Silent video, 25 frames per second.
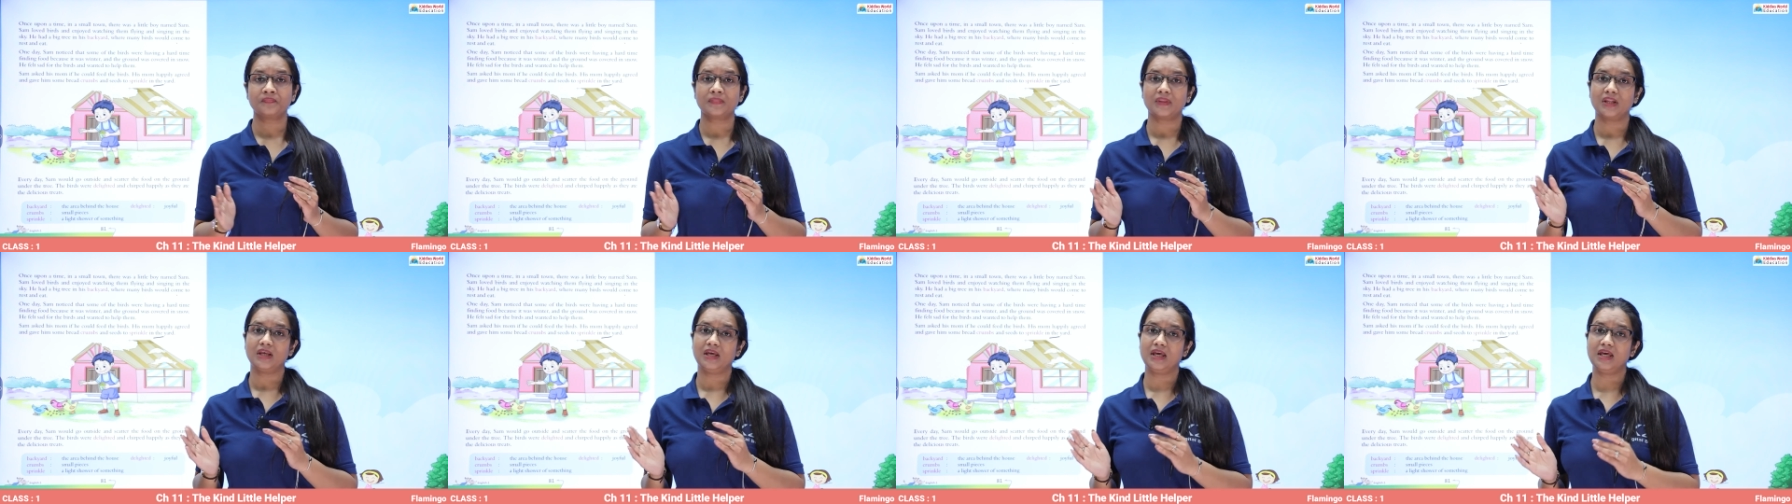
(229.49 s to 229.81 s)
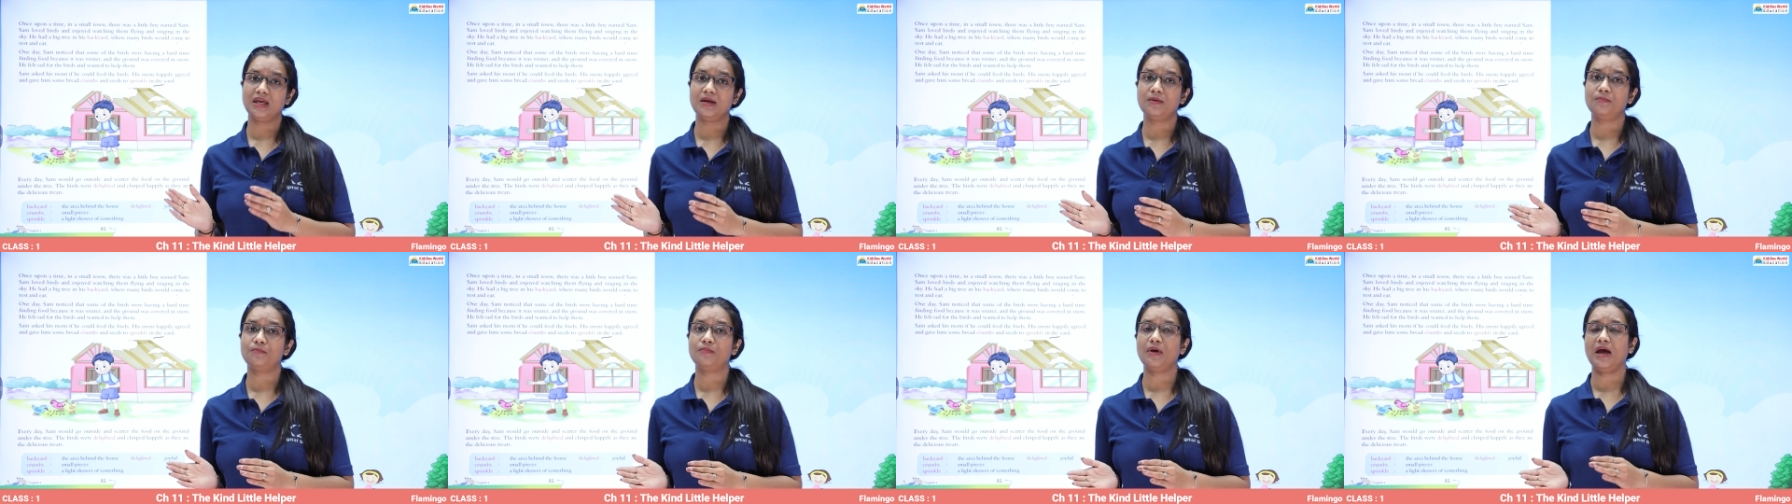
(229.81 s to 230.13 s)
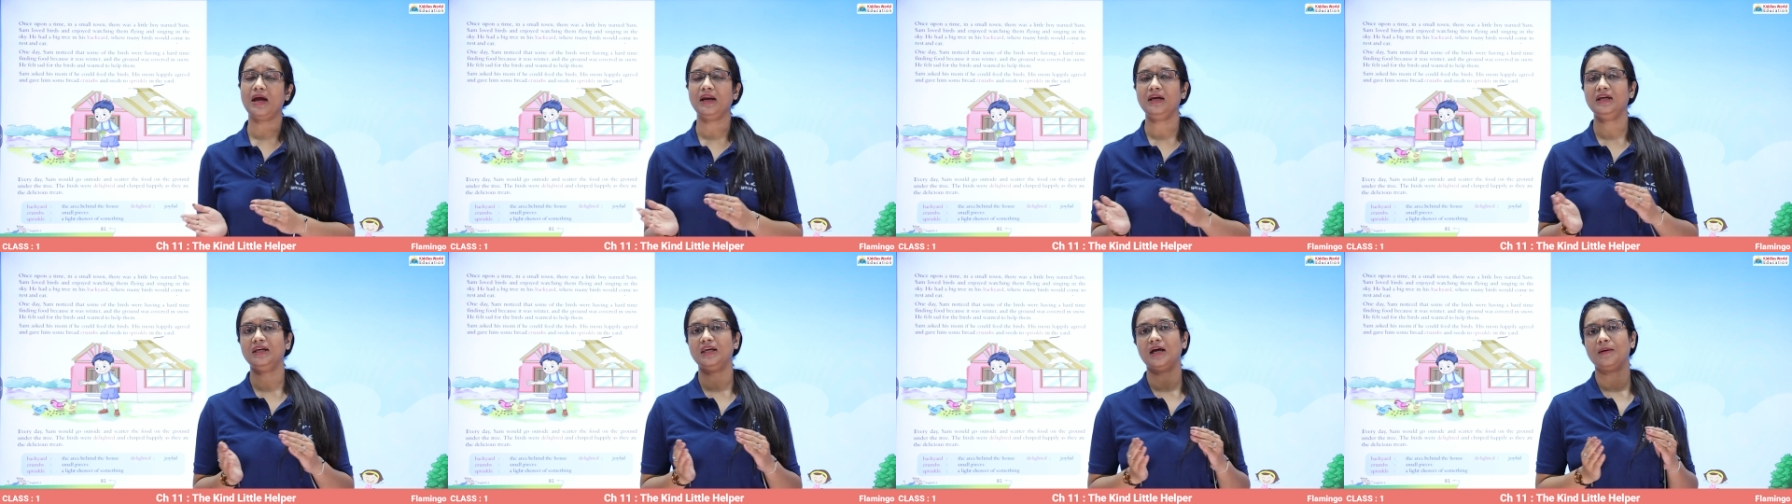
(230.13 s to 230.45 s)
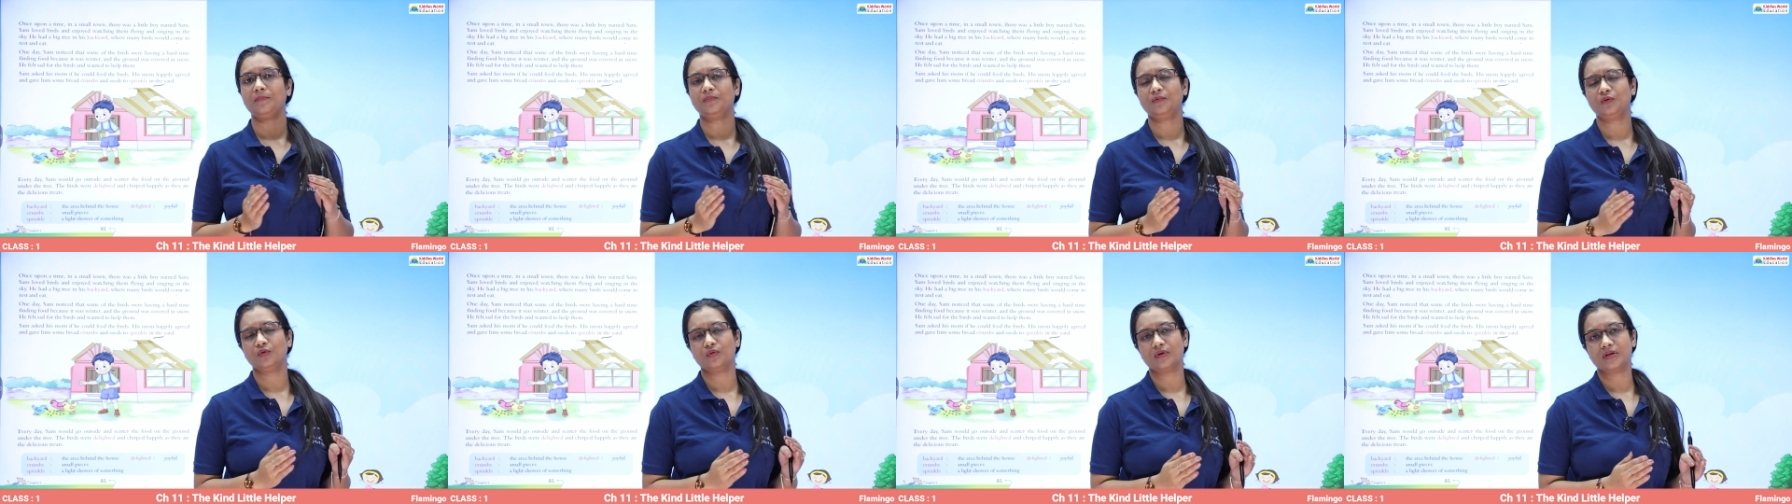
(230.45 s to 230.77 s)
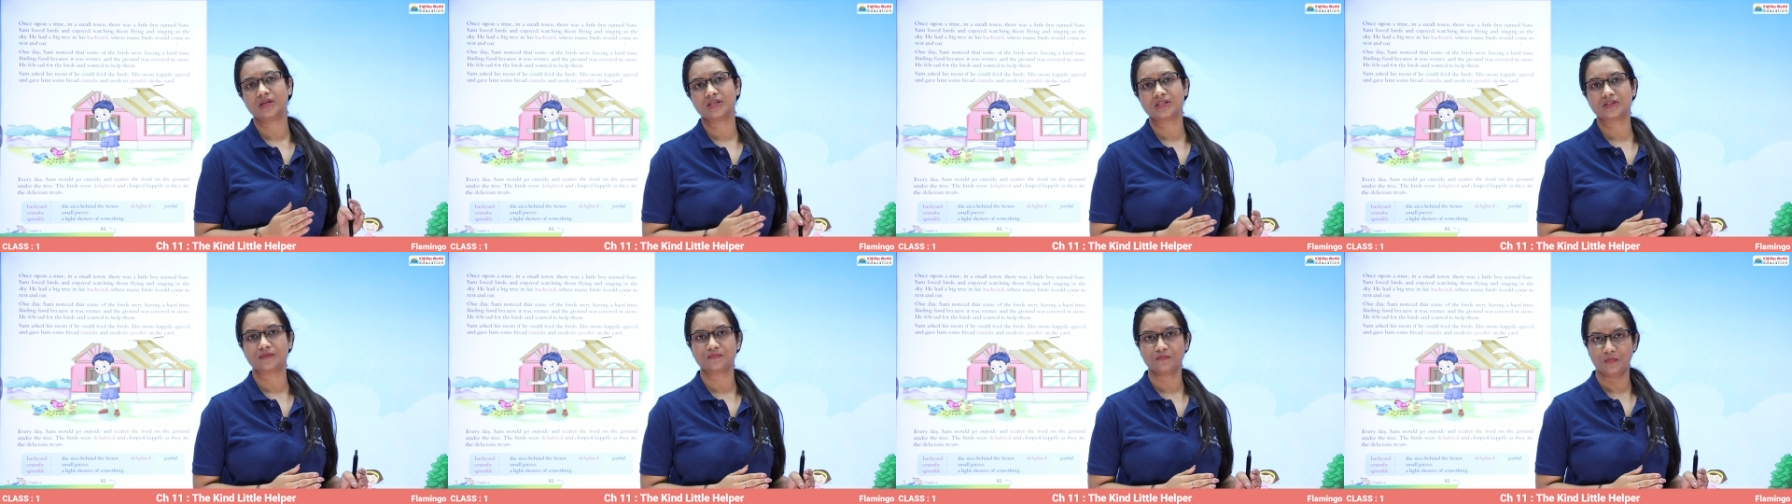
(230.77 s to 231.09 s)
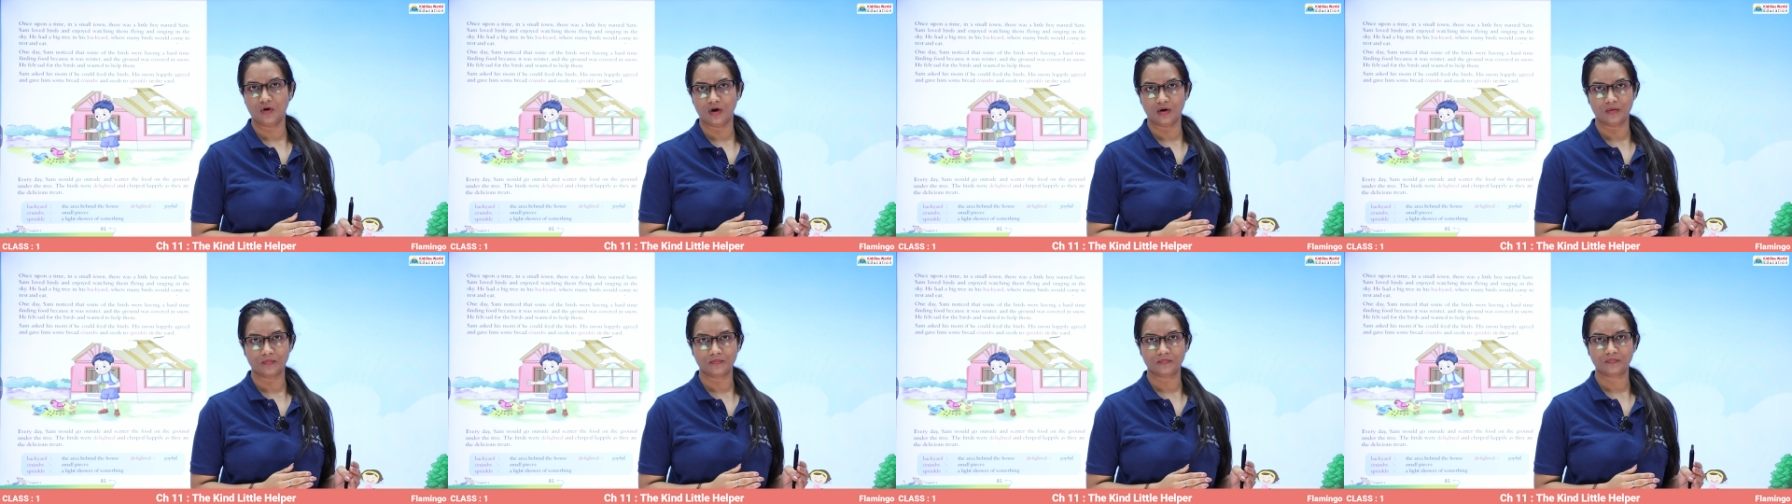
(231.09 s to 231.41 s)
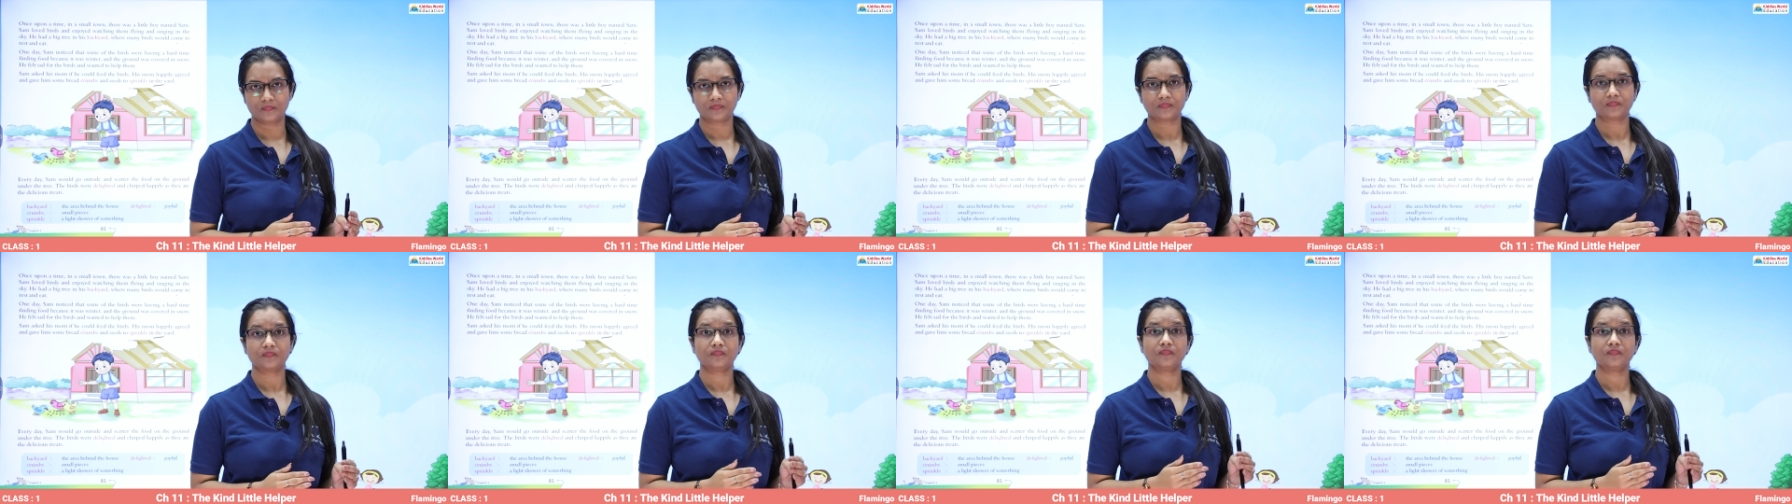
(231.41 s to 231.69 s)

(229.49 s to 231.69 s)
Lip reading: he went up to his mom